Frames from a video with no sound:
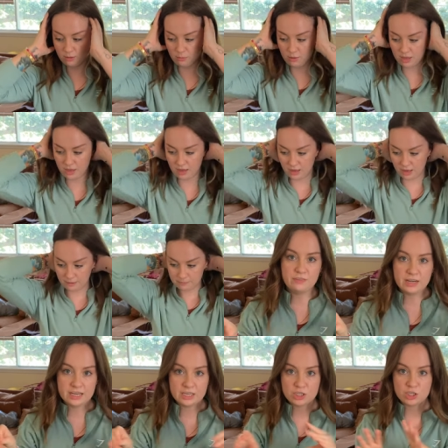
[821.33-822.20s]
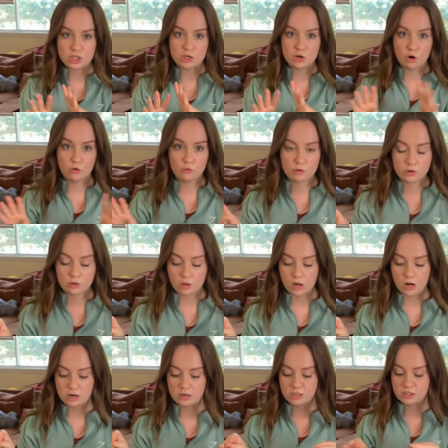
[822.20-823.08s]
be finished and
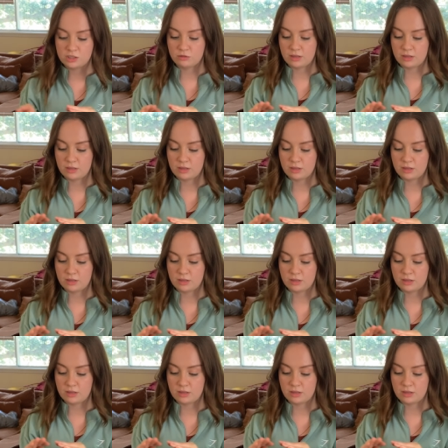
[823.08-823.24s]
overlocked so